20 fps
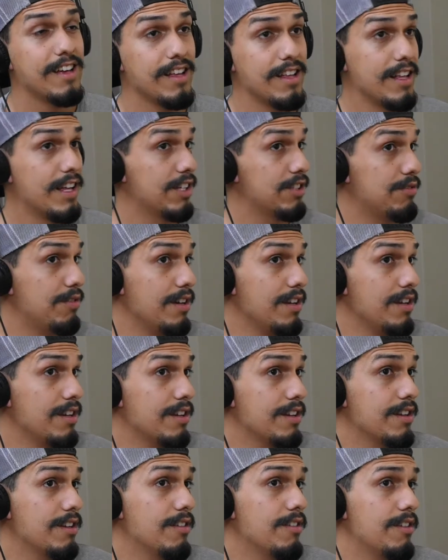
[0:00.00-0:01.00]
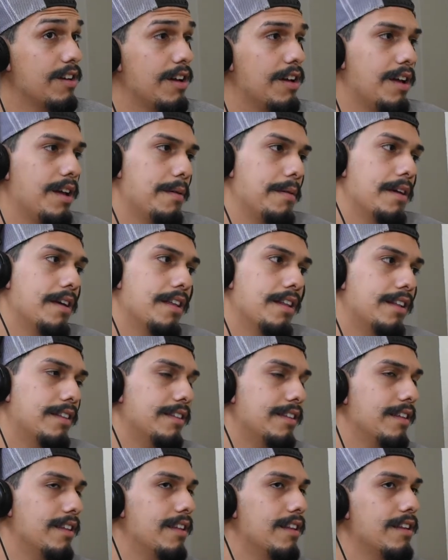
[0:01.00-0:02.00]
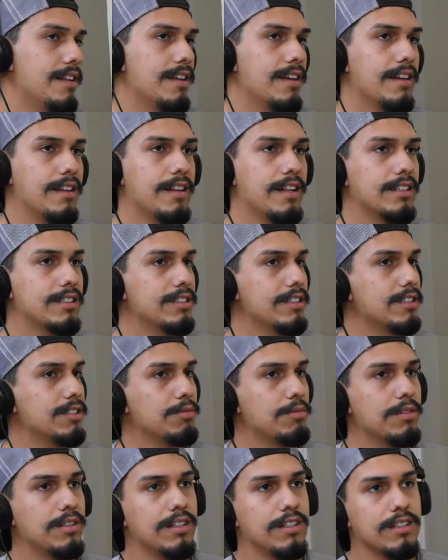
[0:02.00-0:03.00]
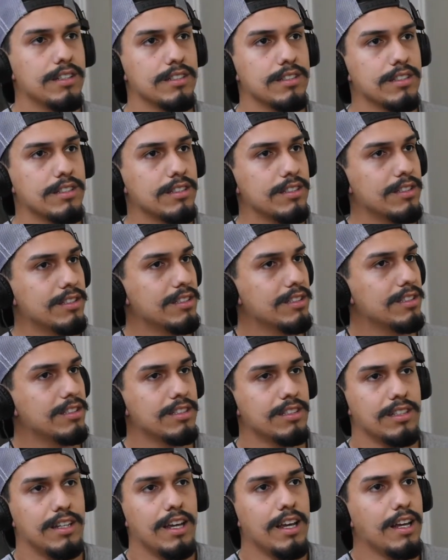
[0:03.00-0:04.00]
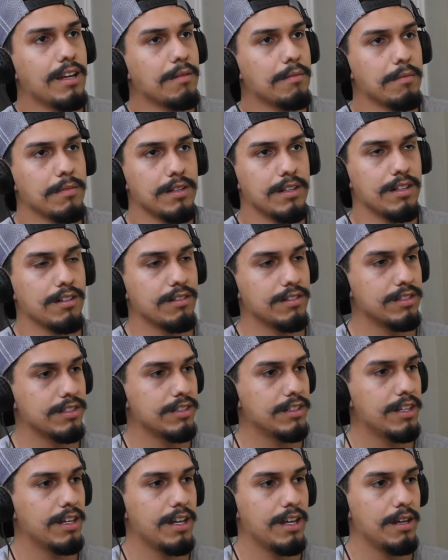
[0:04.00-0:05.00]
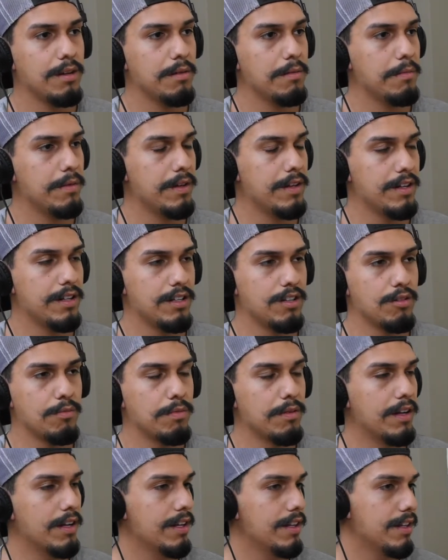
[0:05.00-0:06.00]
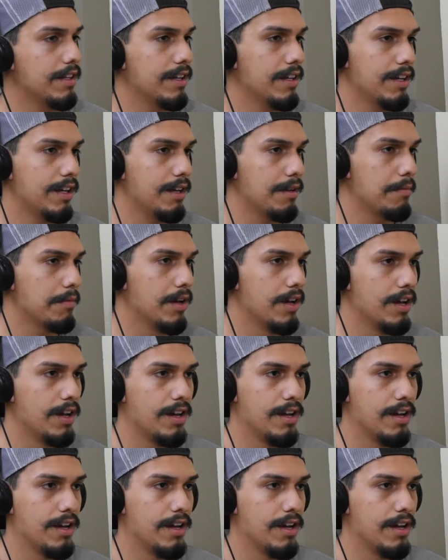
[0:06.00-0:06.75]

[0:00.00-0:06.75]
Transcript: That's right. And at the end of the day, that's just what it is. It's just a game. It's a game, and you play the game,